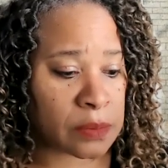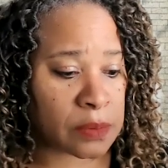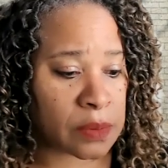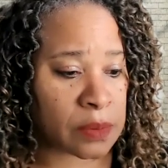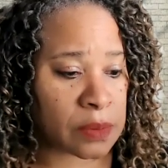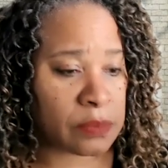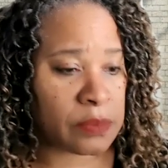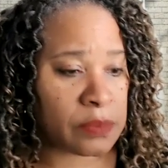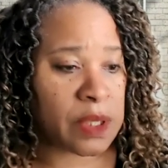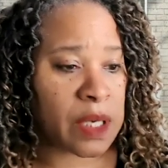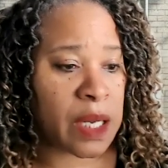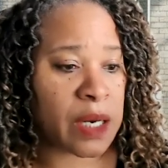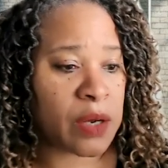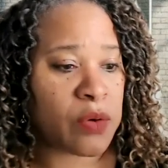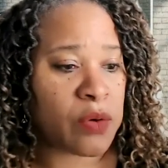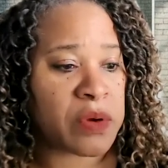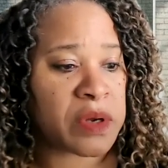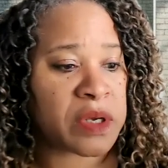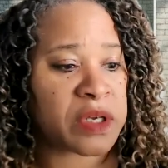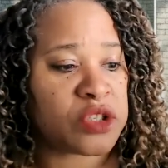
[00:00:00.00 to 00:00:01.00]
well, we got
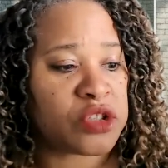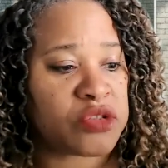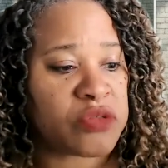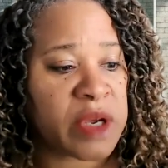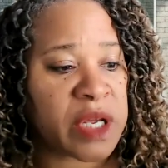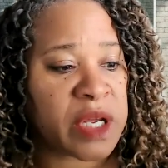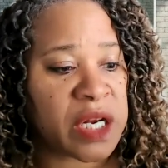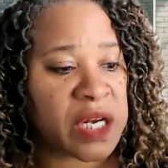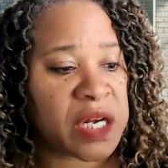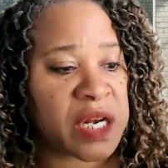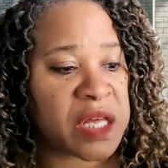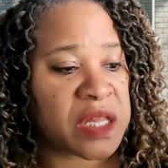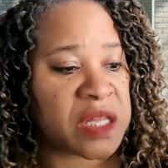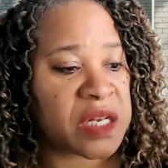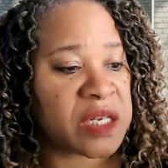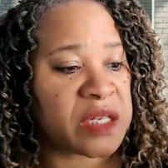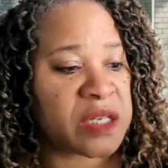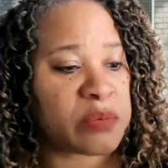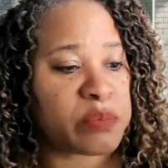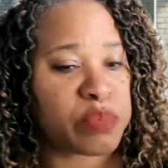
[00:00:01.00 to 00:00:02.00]
to orchestrate
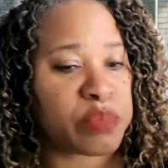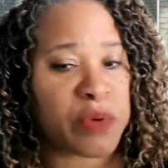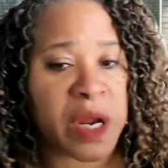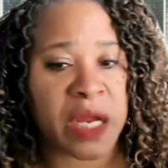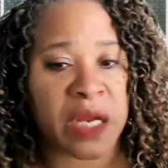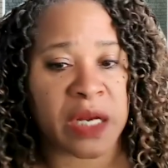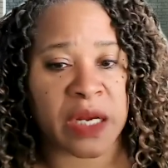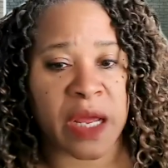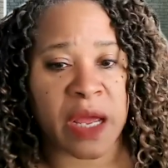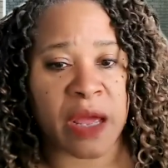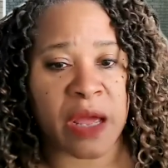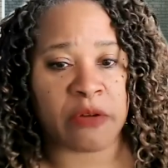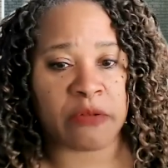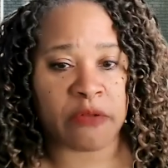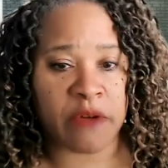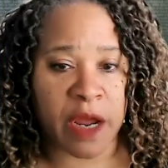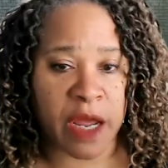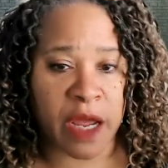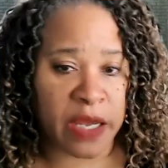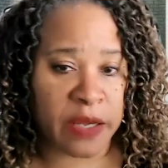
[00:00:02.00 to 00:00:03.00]
another little
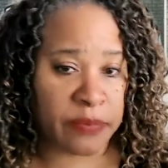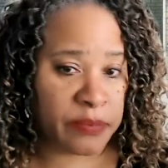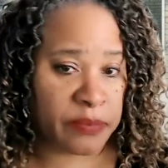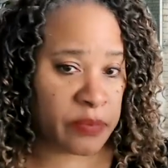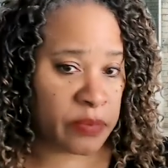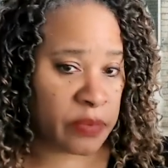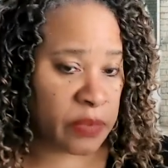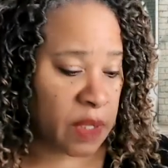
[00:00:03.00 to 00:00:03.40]
breakdown, right?